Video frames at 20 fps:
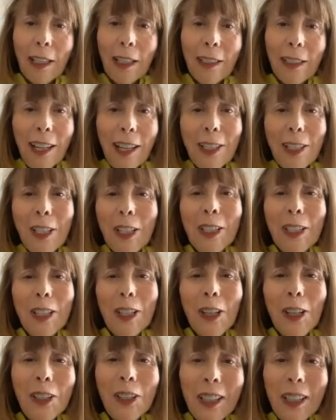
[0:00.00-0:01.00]
It doesn't
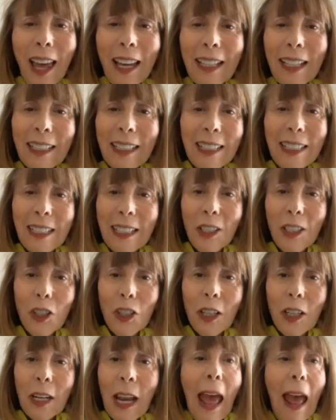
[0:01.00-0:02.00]
look like an addition.